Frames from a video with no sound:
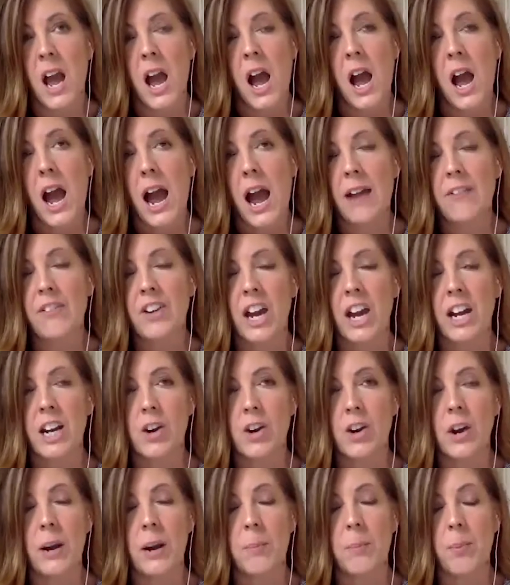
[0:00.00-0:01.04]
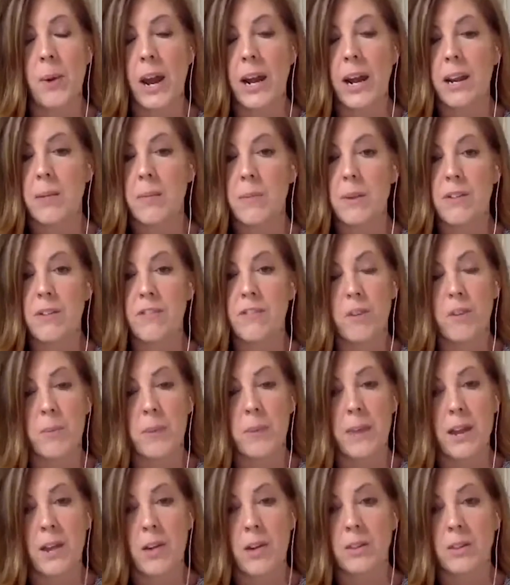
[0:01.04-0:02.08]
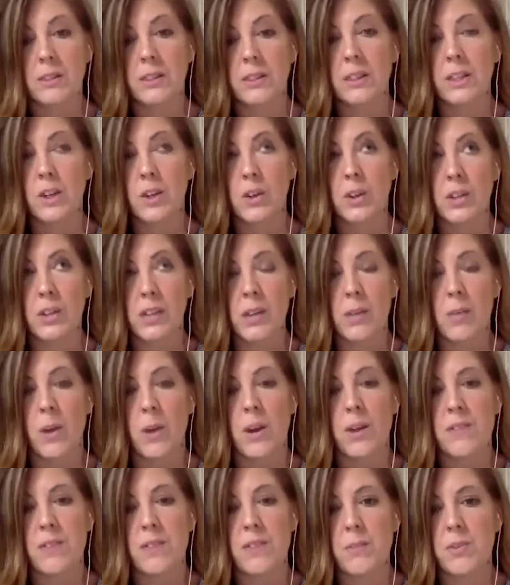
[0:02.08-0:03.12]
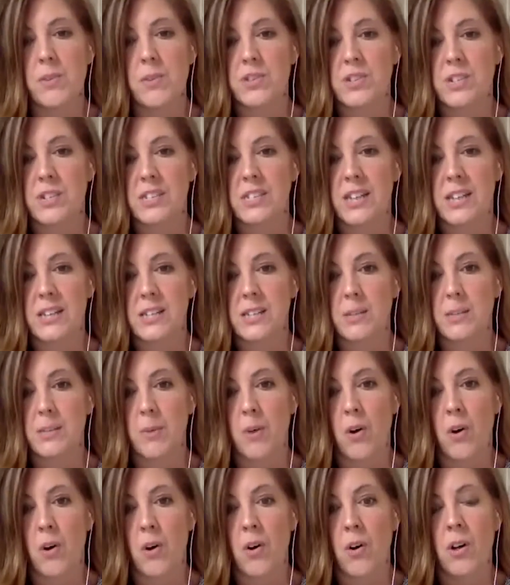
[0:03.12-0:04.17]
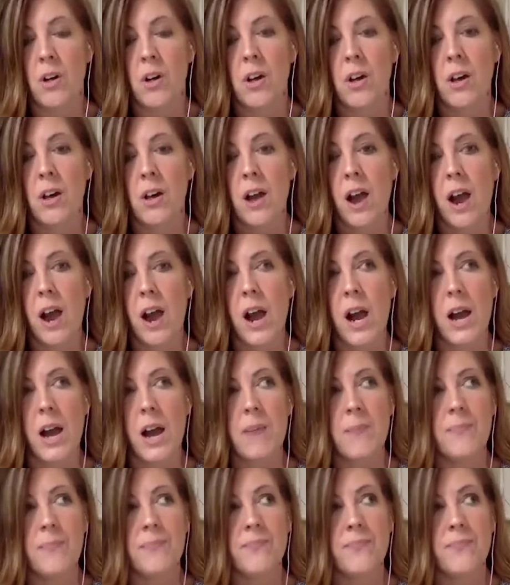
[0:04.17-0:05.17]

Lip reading: I've got to credit Brad Inman for being literally one of the most accessible, founders